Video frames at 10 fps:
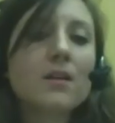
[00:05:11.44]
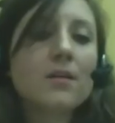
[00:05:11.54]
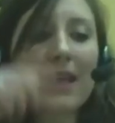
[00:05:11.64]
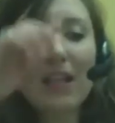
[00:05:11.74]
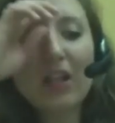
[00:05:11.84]

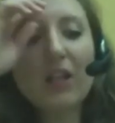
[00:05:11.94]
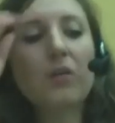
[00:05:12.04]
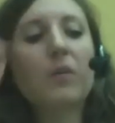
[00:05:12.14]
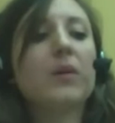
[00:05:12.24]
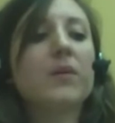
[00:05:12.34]
Thank you,
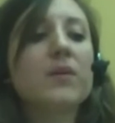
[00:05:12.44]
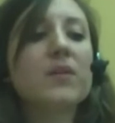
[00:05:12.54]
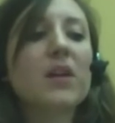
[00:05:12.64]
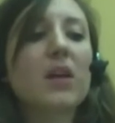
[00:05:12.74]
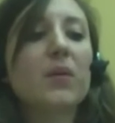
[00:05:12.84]
Will.
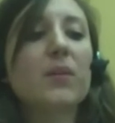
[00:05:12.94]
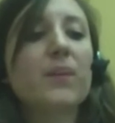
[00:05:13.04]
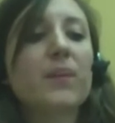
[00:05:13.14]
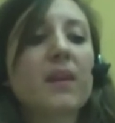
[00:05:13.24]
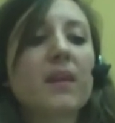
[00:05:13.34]
So,
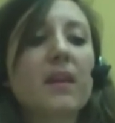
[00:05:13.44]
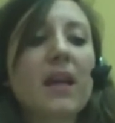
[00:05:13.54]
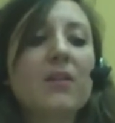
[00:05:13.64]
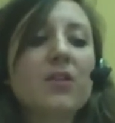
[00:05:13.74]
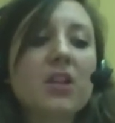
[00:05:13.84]

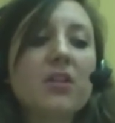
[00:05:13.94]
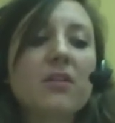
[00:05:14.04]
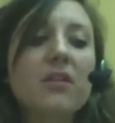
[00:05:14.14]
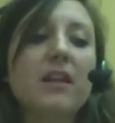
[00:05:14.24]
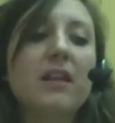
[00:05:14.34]
how do you
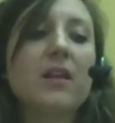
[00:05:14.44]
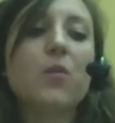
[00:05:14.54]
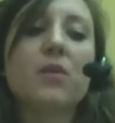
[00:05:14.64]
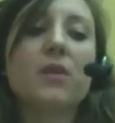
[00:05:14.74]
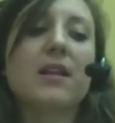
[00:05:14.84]
think then
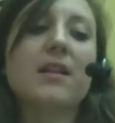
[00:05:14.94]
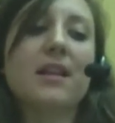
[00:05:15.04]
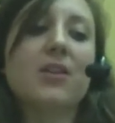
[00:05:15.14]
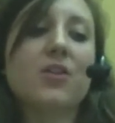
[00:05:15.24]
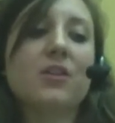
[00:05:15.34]

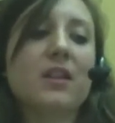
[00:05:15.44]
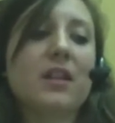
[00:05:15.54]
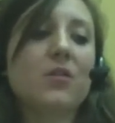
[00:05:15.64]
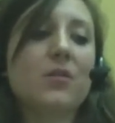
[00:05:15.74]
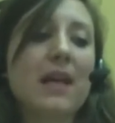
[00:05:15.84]
organisations need
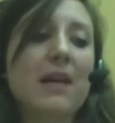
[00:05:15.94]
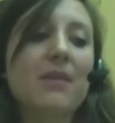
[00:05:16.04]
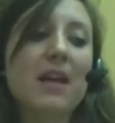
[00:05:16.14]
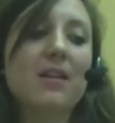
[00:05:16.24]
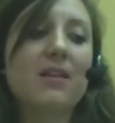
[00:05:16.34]
to adapt
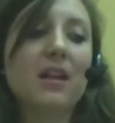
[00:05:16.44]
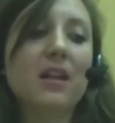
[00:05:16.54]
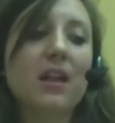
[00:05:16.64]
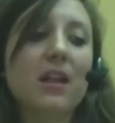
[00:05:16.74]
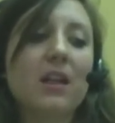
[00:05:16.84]
their
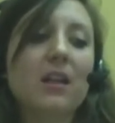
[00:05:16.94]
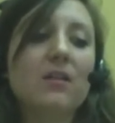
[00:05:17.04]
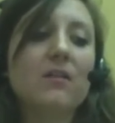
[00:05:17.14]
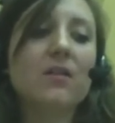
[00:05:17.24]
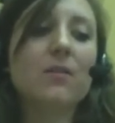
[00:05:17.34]
thinking
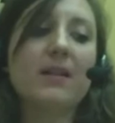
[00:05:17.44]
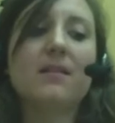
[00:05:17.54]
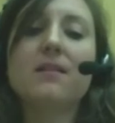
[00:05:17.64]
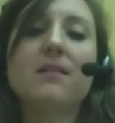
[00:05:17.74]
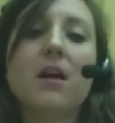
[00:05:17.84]
to better
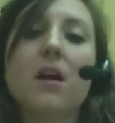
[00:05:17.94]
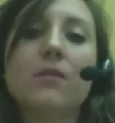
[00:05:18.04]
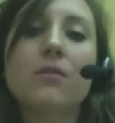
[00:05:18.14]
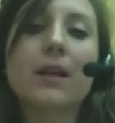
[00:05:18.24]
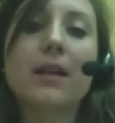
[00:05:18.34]
design
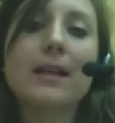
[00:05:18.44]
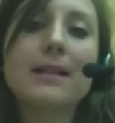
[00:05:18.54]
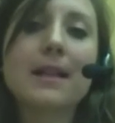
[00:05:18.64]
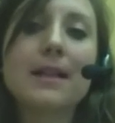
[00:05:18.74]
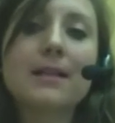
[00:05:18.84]
for
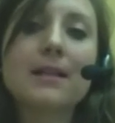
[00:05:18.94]
analytics?